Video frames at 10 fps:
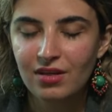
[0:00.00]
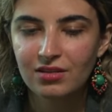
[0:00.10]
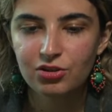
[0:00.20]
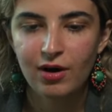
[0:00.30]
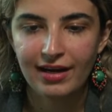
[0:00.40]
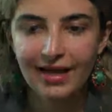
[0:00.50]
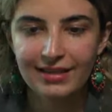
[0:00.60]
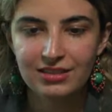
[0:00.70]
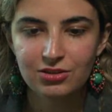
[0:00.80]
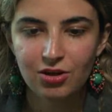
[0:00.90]
so I had
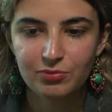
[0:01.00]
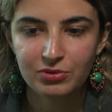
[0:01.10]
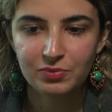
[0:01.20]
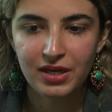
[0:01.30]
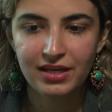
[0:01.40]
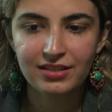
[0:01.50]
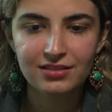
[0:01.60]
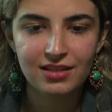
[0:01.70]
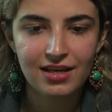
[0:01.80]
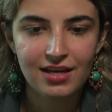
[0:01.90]
this all prepared
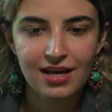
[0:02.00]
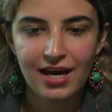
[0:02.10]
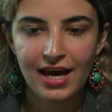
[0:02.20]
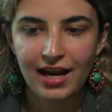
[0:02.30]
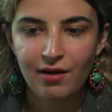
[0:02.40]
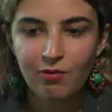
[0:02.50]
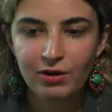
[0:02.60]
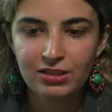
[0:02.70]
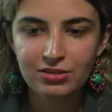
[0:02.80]
and I went